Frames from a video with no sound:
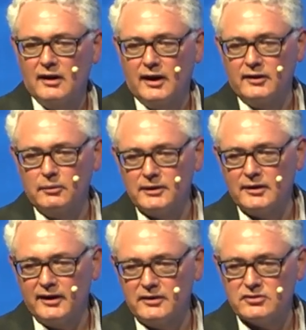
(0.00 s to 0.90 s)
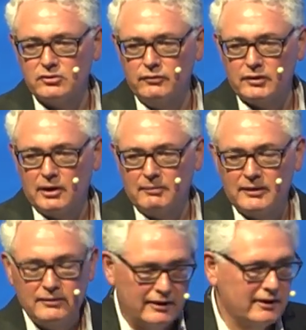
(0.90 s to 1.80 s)
And there'll be guidance on
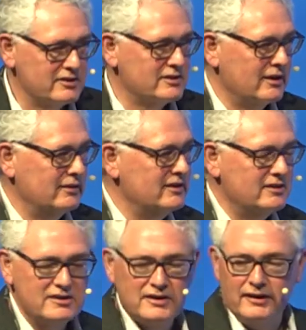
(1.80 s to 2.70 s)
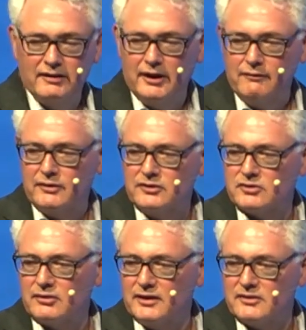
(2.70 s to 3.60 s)
overcoming, like I said, these design life
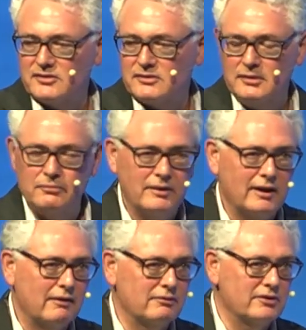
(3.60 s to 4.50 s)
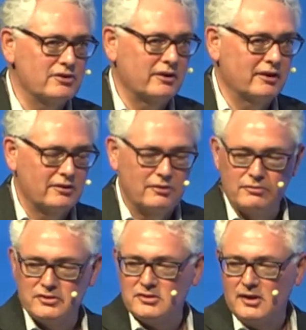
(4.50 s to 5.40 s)
constraints that we have in design
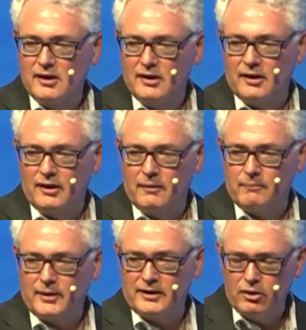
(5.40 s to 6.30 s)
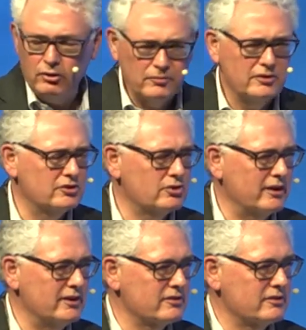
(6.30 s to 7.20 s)
codes. I call them
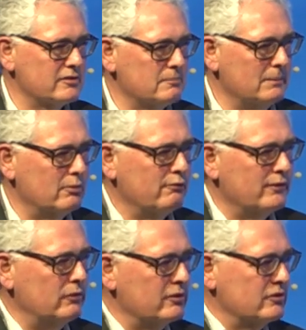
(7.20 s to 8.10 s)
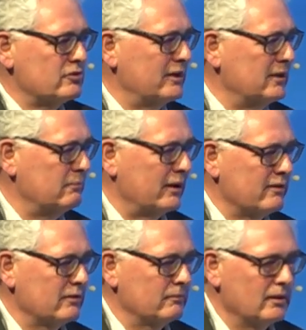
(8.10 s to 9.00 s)
constraints because people feel constrained by
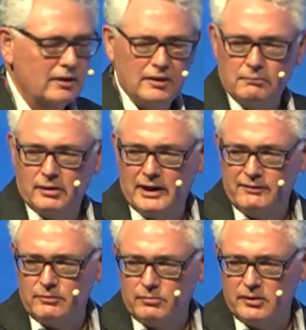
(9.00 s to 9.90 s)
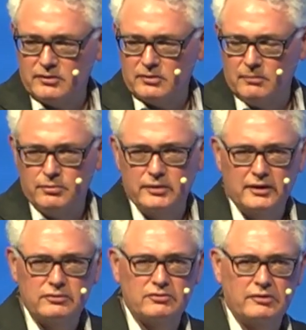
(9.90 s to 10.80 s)
them, but having worked on
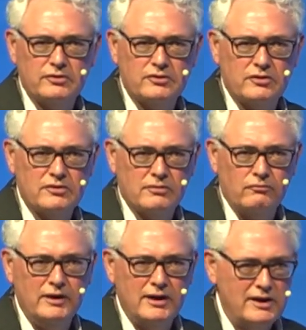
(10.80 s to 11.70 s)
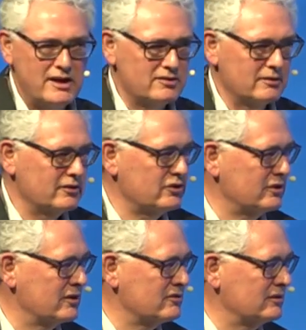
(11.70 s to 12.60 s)
Brunel structures and realizing this
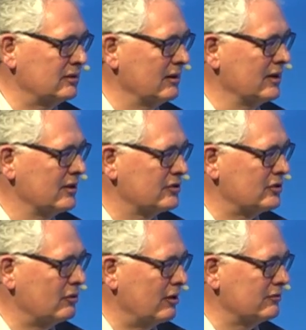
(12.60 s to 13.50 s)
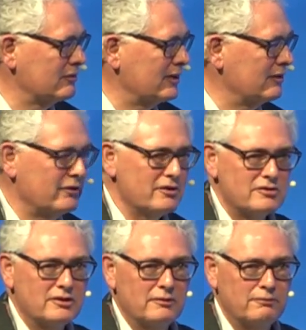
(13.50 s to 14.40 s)
year's the 200th
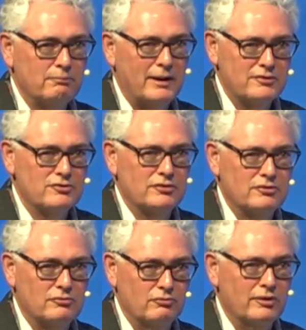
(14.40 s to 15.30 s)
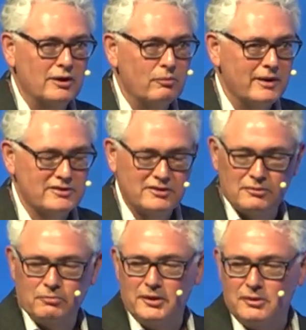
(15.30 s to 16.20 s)
anniversary of passenger railways in the
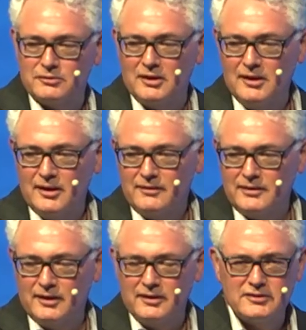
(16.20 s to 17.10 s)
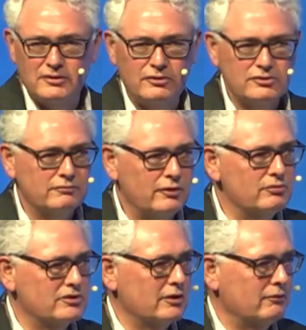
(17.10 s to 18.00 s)
world, yeah, there's lots of
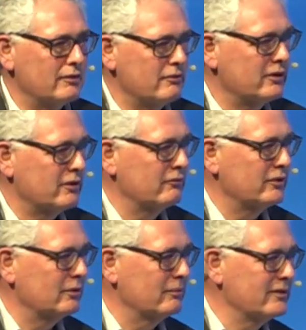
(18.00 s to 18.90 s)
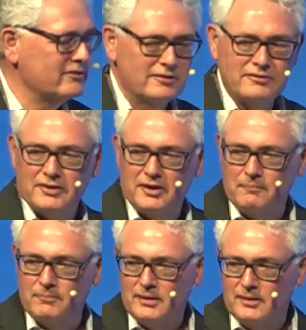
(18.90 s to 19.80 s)
old stuff out there on railways
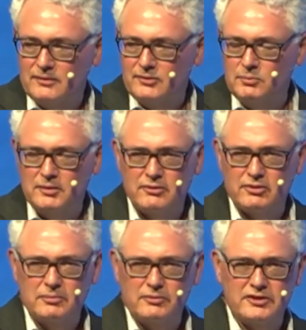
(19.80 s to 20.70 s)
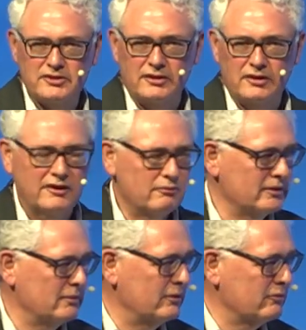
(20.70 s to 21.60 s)
that nobody thought about design life when
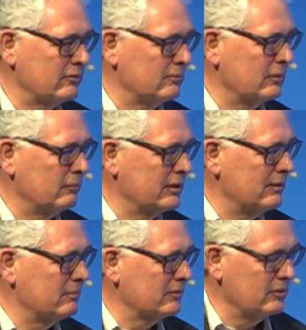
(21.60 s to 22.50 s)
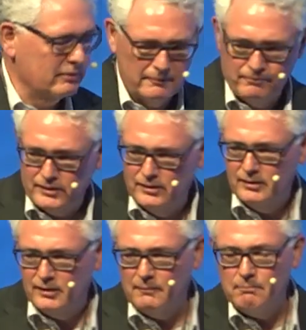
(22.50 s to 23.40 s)
they built them, but we keep them going.
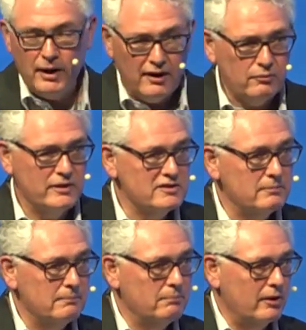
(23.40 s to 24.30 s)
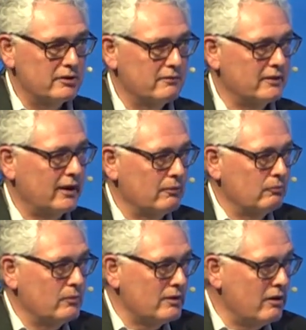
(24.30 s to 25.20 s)
And pathways have been part of that
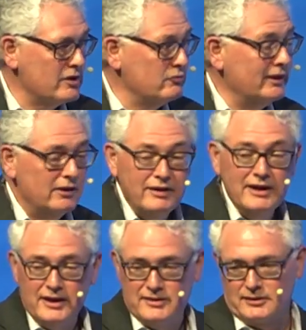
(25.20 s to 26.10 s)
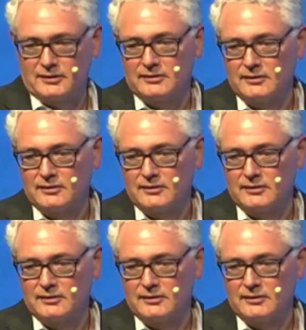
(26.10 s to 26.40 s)
without us really realizing